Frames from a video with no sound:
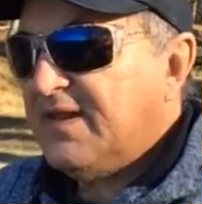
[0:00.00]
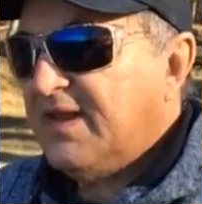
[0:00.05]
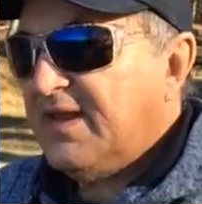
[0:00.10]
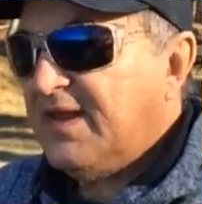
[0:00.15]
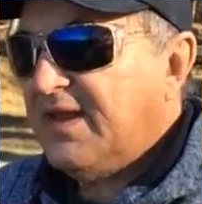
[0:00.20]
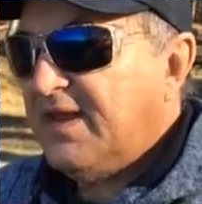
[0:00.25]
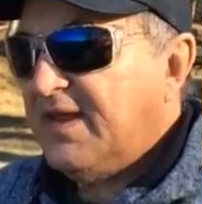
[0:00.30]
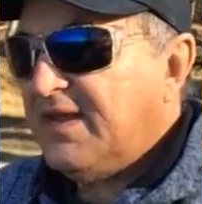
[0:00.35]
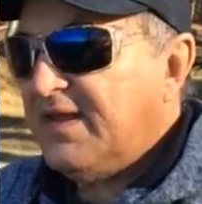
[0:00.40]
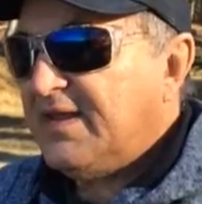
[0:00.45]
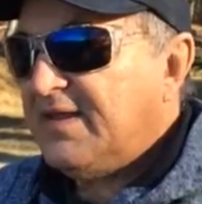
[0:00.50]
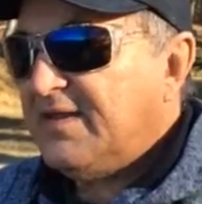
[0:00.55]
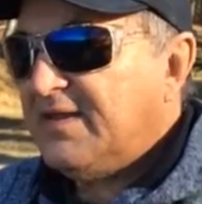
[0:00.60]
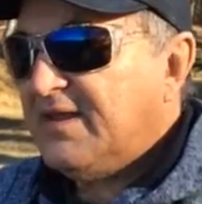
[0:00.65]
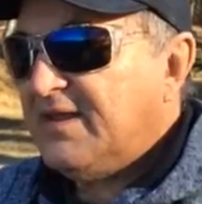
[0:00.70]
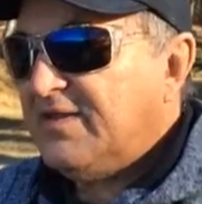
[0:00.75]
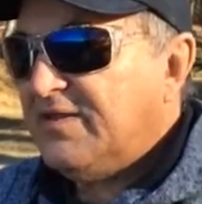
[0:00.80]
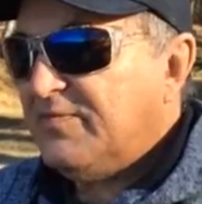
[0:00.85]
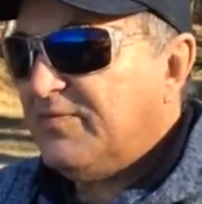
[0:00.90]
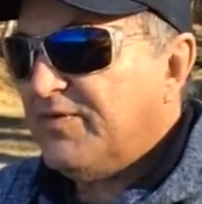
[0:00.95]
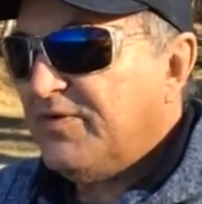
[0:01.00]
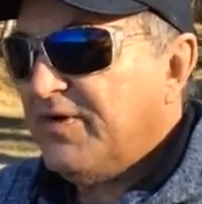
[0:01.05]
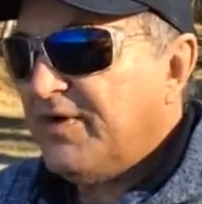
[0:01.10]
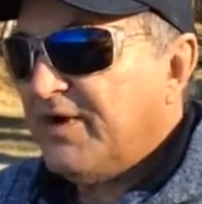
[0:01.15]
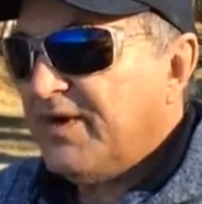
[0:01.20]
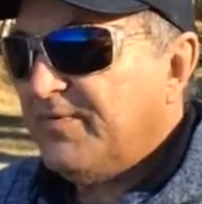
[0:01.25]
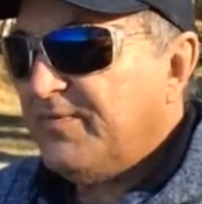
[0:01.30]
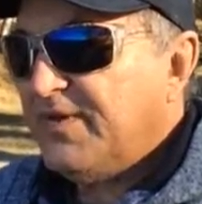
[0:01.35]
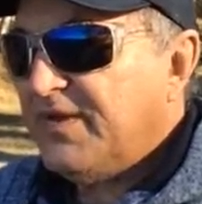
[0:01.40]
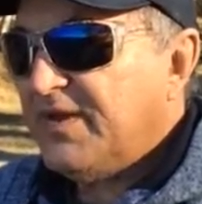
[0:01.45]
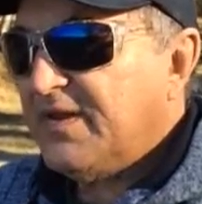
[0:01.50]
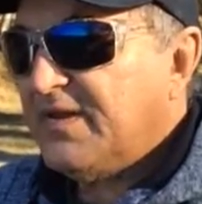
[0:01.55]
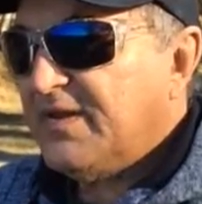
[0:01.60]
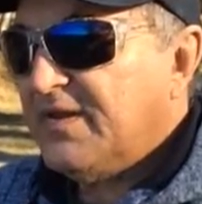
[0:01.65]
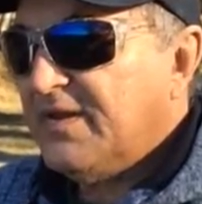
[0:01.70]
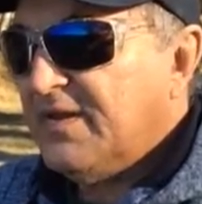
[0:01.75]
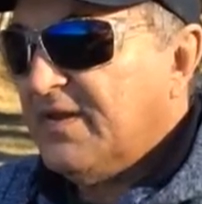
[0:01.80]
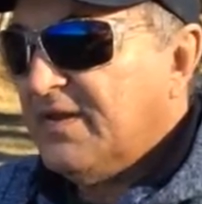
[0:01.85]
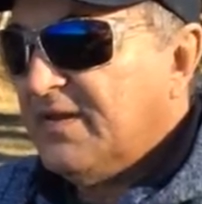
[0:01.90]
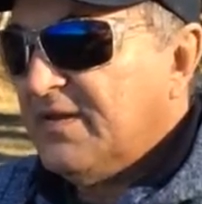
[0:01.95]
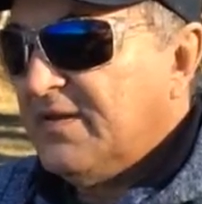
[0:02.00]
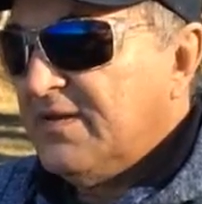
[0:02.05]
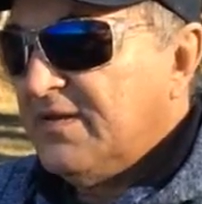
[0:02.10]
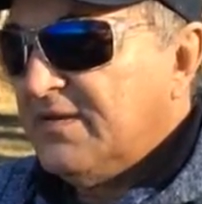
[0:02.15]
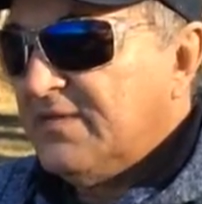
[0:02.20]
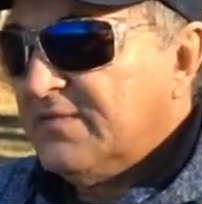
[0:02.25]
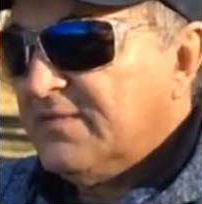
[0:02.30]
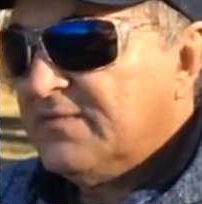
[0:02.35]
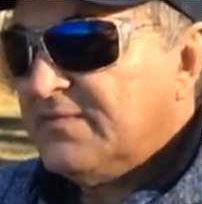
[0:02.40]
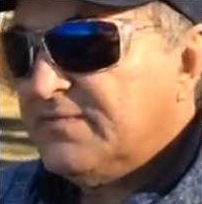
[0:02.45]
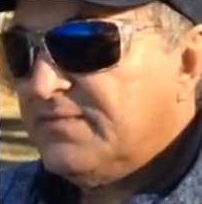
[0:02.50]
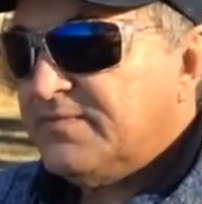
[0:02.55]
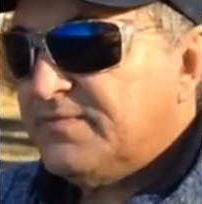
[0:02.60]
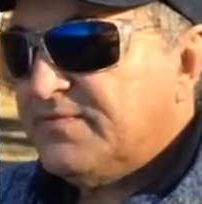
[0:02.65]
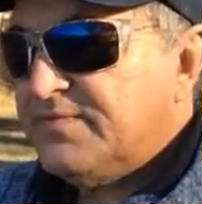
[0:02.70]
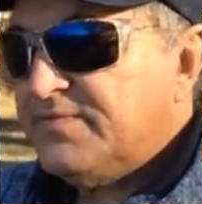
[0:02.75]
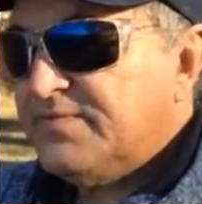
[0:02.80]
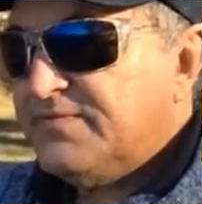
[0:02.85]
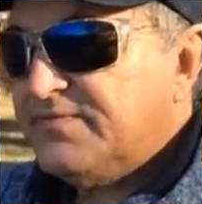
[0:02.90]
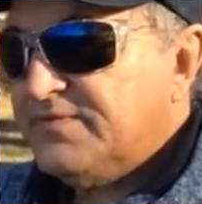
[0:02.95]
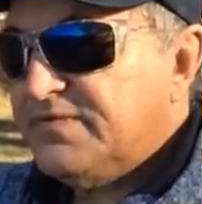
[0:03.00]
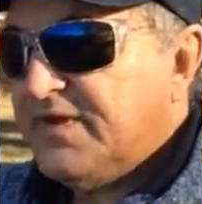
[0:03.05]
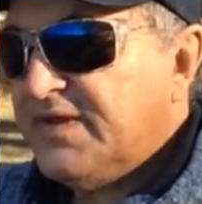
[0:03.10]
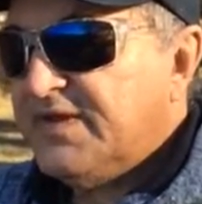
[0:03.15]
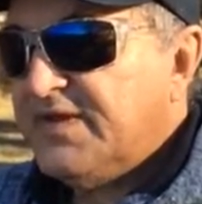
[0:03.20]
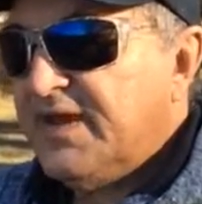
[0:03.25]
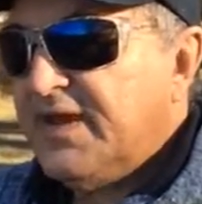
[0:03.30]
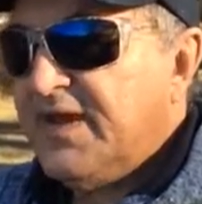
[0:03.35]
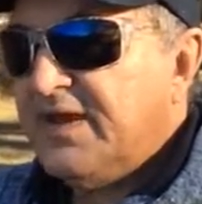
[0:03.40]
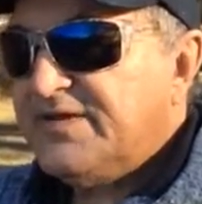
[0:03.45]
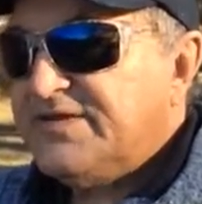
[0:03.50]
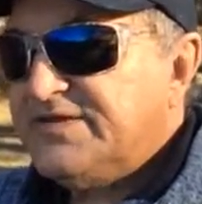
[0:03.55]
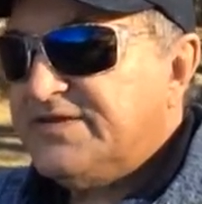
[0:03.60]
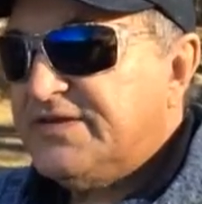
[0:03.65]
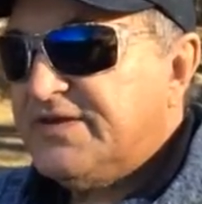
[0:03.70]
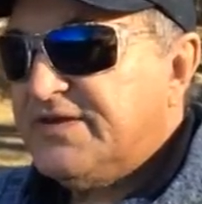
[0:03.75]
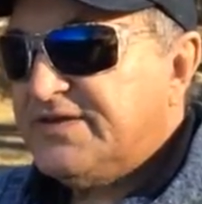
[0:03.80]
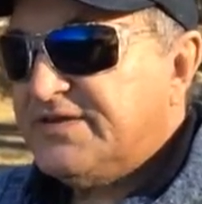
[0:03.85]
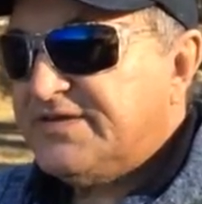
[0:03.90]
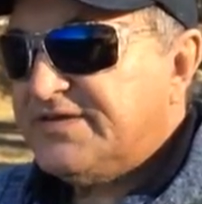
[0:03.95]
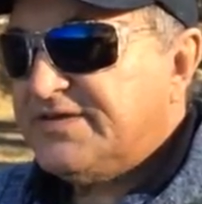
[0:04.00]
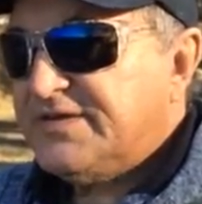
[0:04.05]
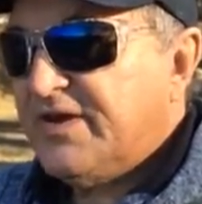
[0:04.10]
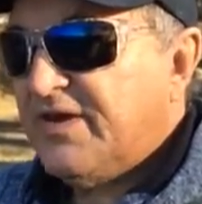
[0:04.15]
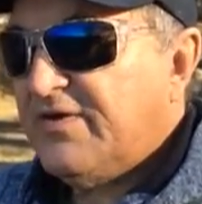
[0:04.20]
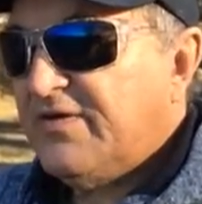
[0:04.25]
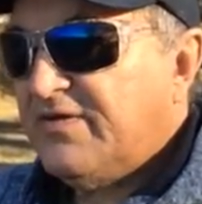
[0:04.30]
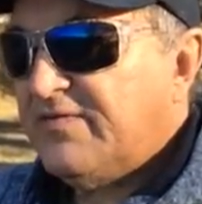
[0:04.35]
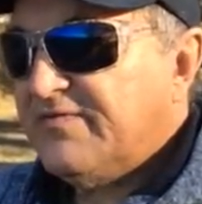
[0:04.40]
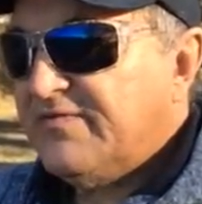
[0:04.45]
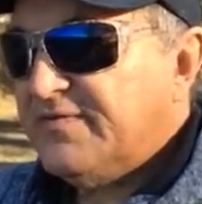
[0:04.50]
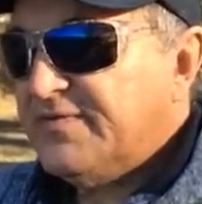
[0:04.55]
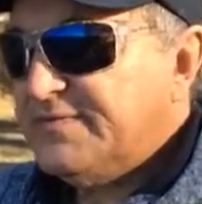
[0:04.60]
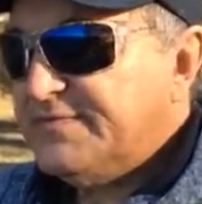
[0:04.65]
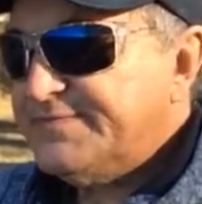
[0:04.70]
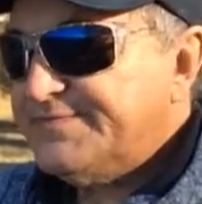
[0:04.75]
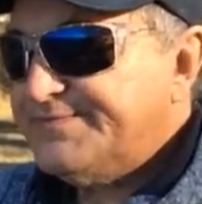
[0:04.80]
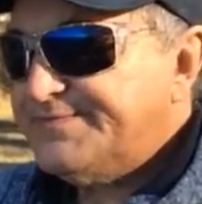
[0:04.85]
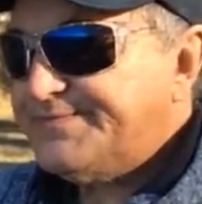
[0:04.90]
tank that you brought up and attached to the stove.